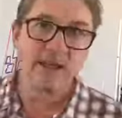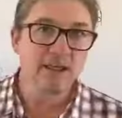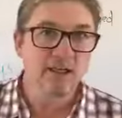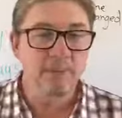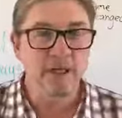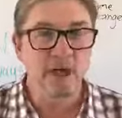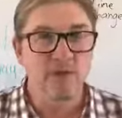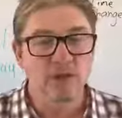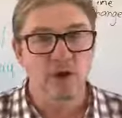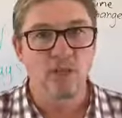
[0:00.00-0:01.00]
get a little bit
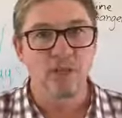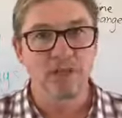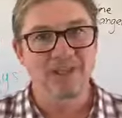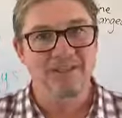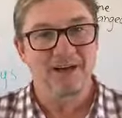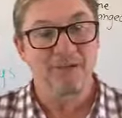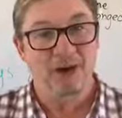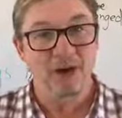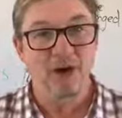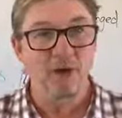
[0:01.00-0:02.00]
over the top with this stuff,
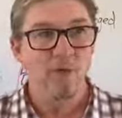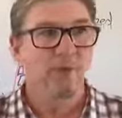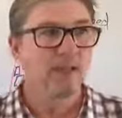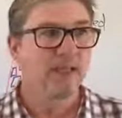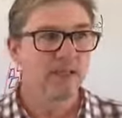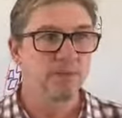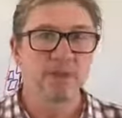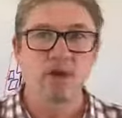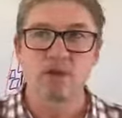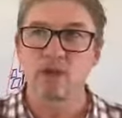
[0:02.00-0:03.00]
I know, but that's
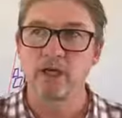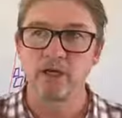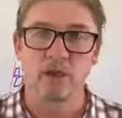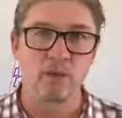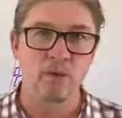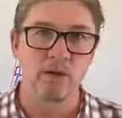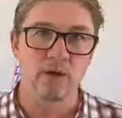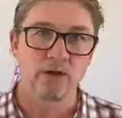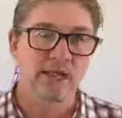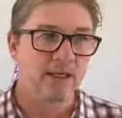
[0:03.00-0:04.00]
because I know it
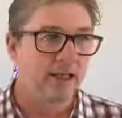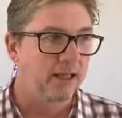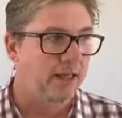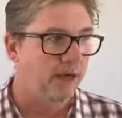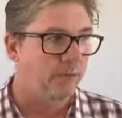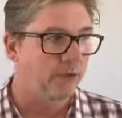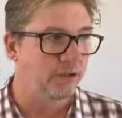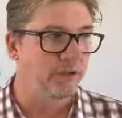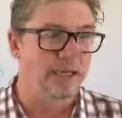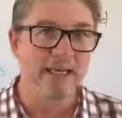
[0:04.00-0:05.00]
works. And I'm
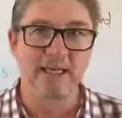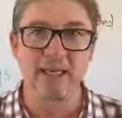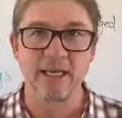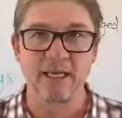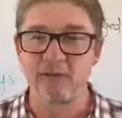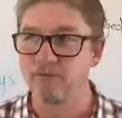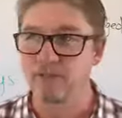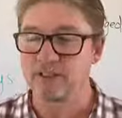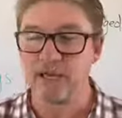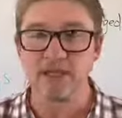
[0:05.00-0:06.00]
not standing here.
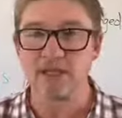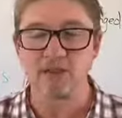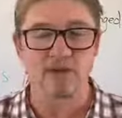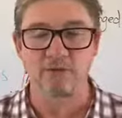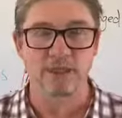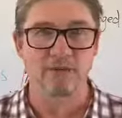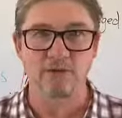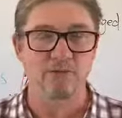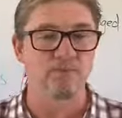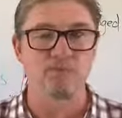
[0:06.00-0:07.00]
For 10 years I've
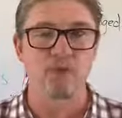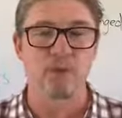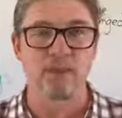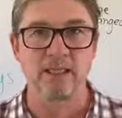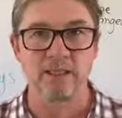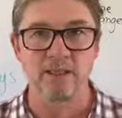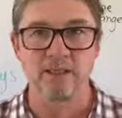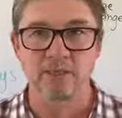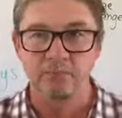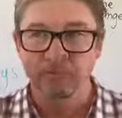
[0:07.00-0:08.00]
been doing
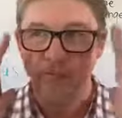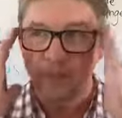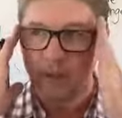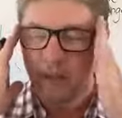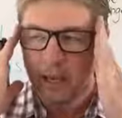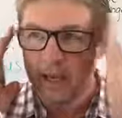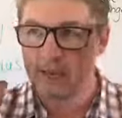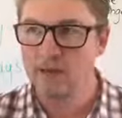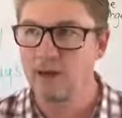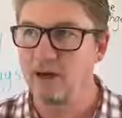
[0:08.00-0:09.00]
this,
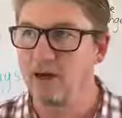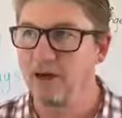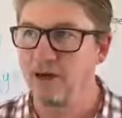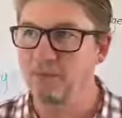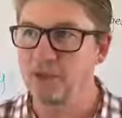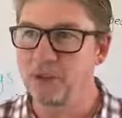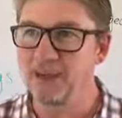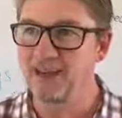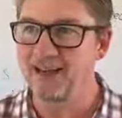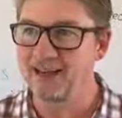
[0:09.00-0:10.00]
and I'm doing
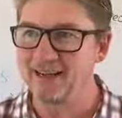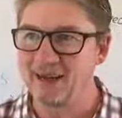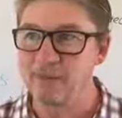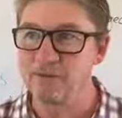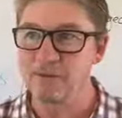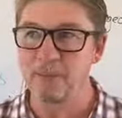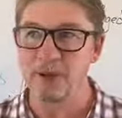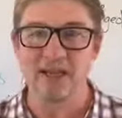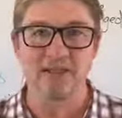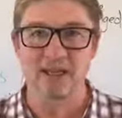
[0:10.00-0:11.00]
it and coming from a
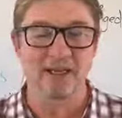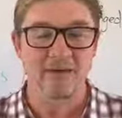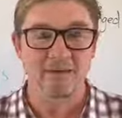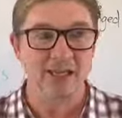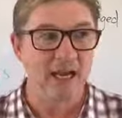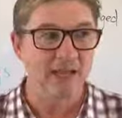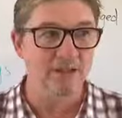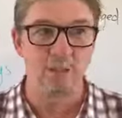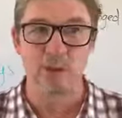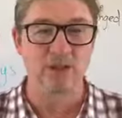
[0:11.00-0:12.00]
place, and every day is
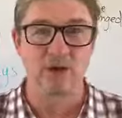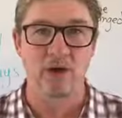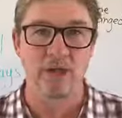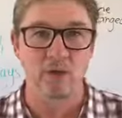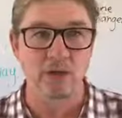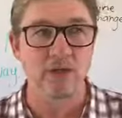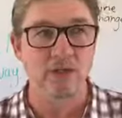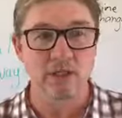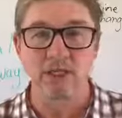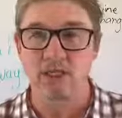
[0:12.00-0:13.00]
more exciting when you
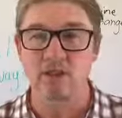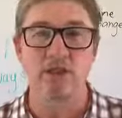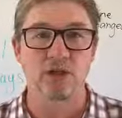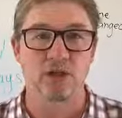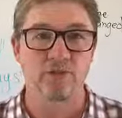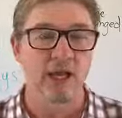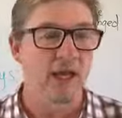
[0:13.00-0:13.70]
see kids achieve.